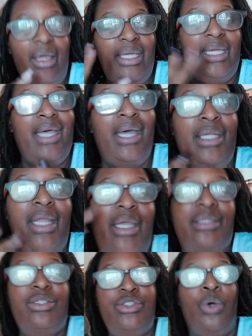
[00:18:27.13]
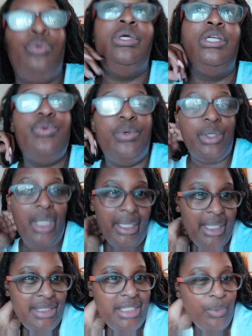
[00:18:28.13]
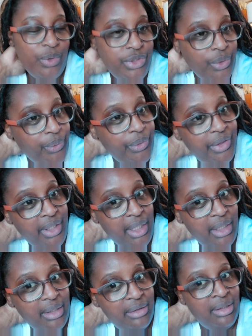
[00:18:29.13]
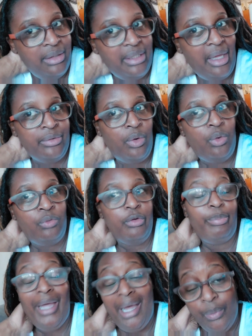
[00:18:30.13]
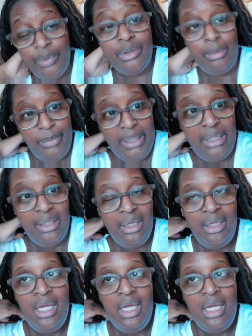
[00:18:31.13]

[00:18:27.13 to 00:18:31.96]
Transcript: it kind of like the donuts were, I guess they were so thick that they kind of overpowered the meat